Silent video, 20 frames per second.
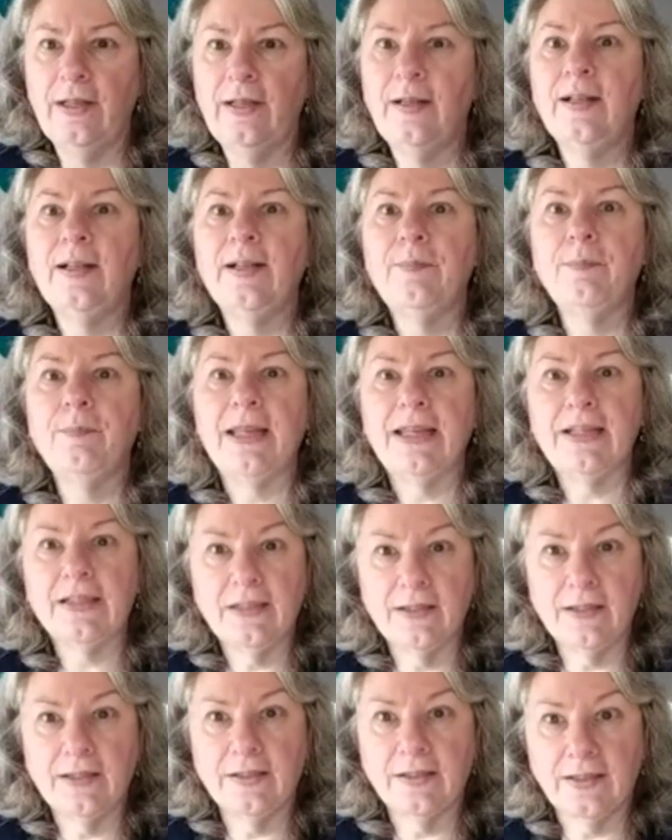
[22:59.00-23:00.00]
make
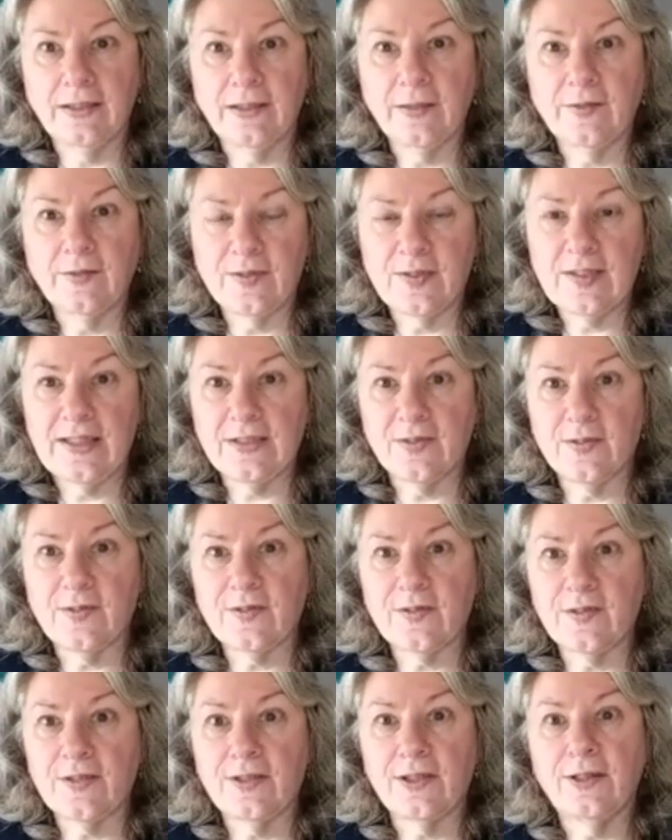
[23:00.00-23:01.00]
a little sense
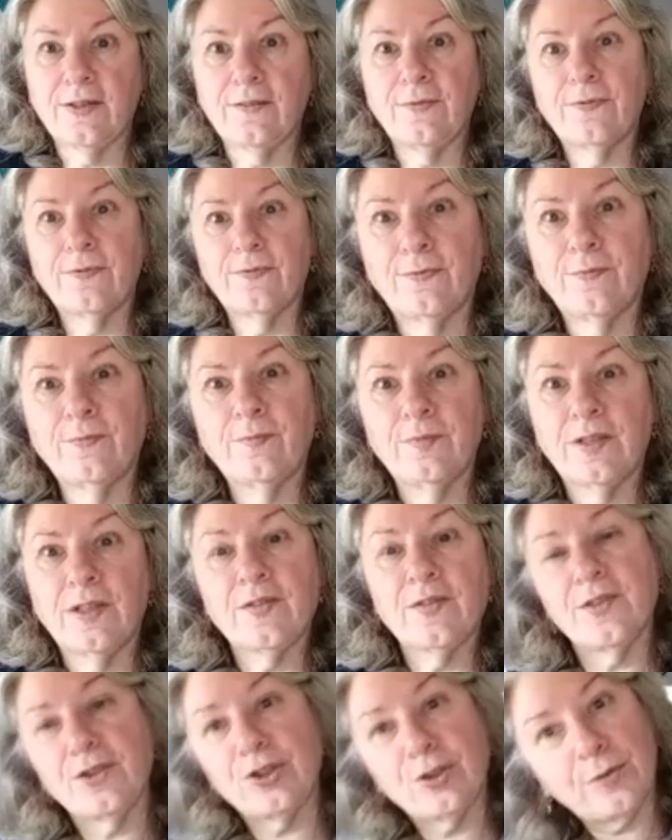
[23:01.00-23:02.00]
of a
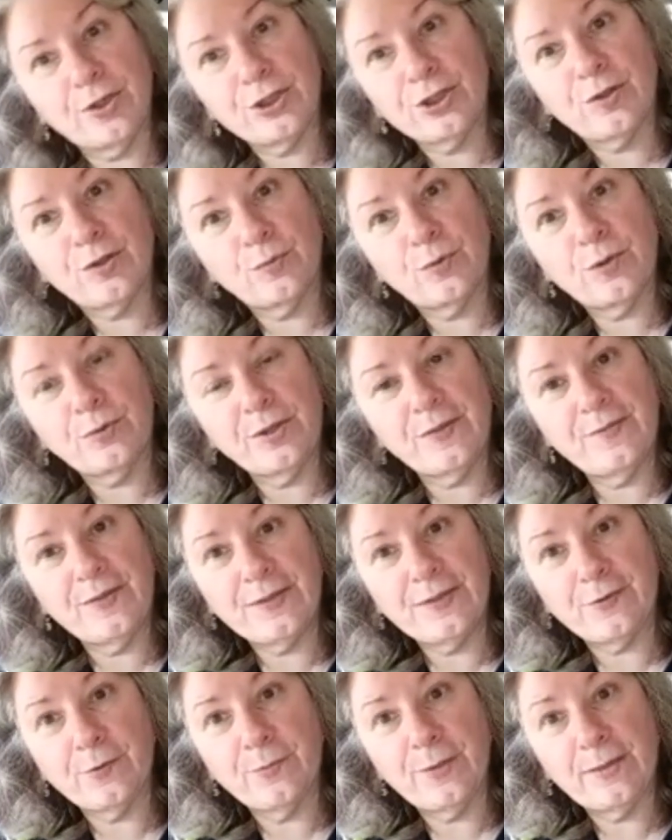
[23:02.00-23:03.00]
situation where we've
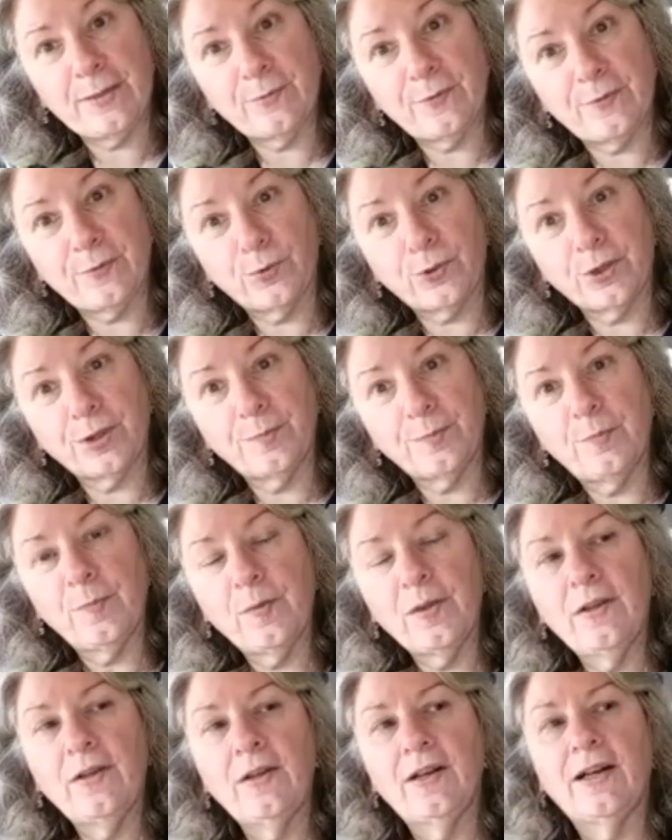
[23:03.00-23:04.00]
never been before?
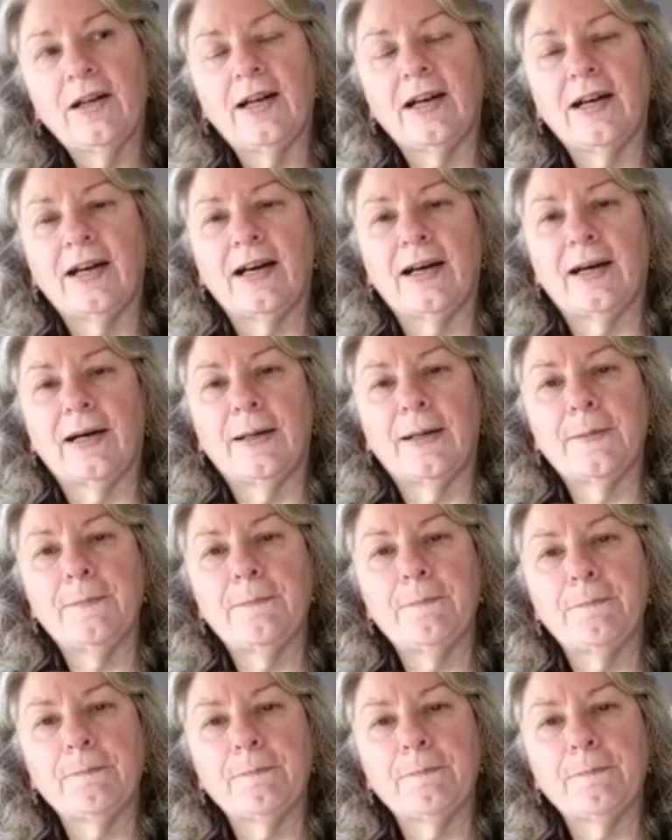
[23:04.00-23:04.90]
I'm